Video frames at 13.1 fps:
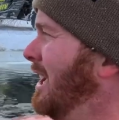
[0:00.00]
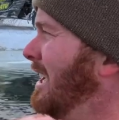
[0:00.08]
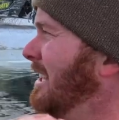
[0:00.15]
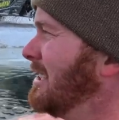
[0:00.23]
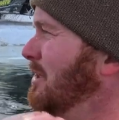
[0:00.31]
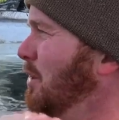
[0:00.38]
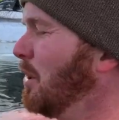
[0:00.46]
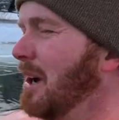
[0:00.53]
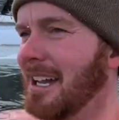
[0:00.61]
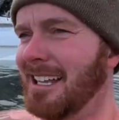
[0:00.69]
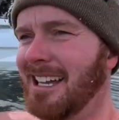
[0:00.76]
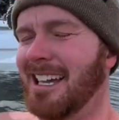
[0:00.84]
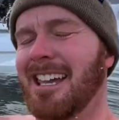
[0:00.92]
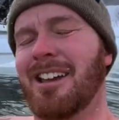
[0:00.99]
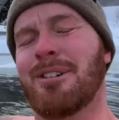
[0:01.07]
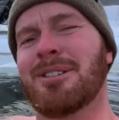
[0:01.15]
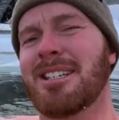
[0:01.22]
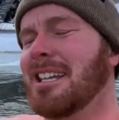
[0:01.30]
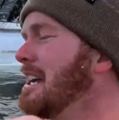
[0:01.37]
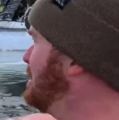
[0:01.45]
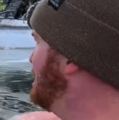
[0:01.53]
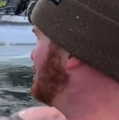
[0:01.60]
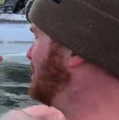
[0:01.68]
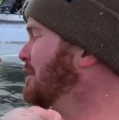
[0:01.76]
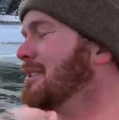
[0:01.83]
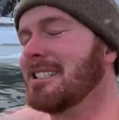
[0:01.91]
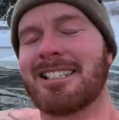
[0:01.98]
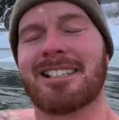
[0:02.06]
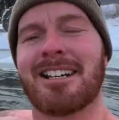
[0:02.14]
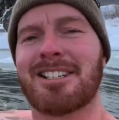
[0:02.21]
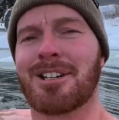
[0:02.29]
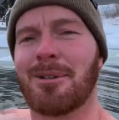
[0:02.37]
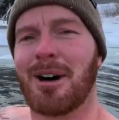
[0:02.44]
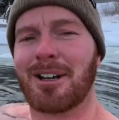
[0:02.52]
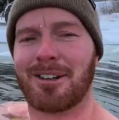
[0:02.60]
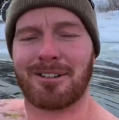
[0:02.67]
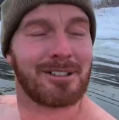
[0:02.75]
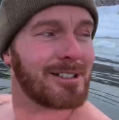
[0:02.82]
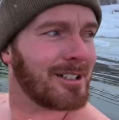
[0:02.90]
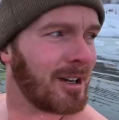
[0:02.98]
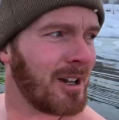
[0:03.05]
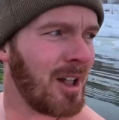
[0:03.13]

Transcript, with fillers: Enjoy it. It was It was mostly slush I walked through, so